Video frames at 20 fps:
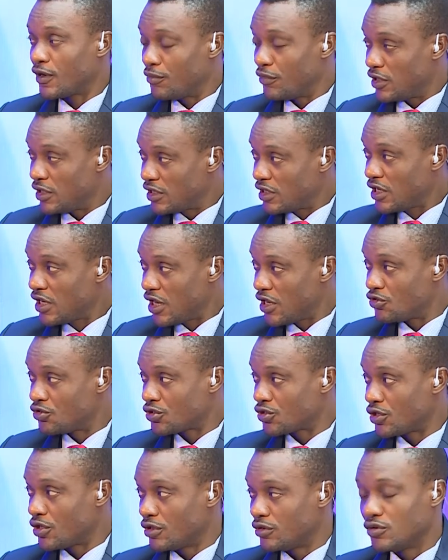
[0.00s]

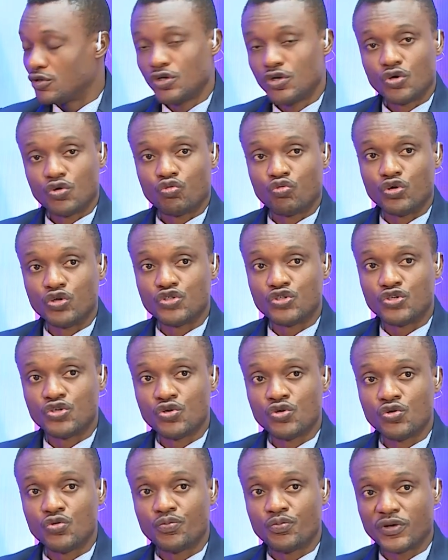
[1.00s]
communication would
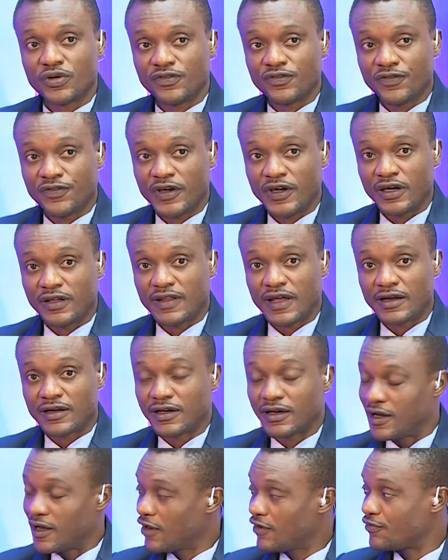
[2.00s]
you prefer that
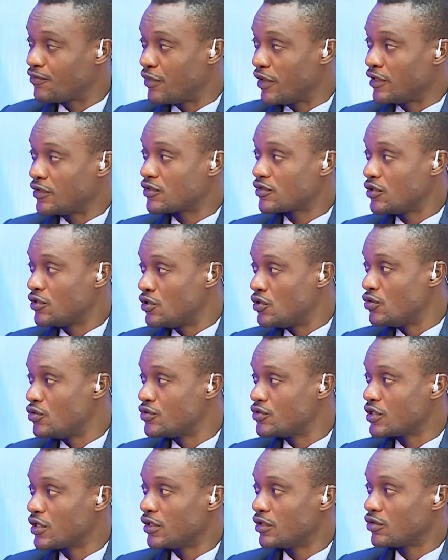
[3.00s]
the government
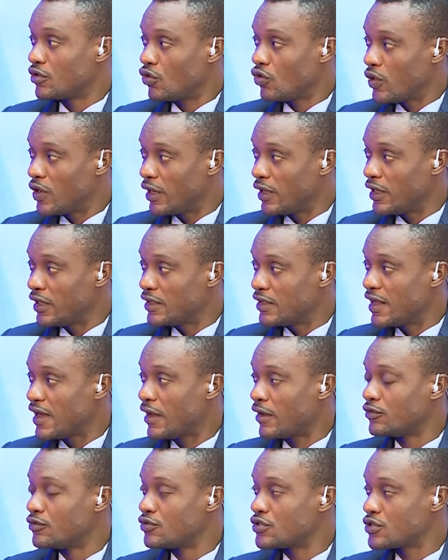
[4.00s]
use in quelling
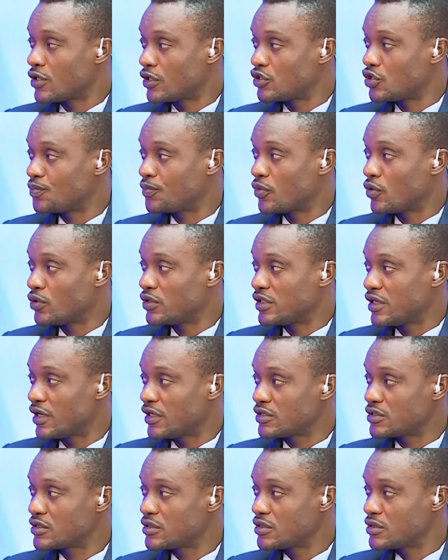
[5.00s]
down such
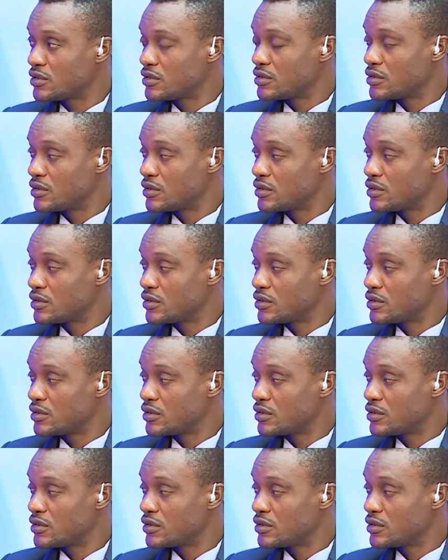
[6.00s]
protests?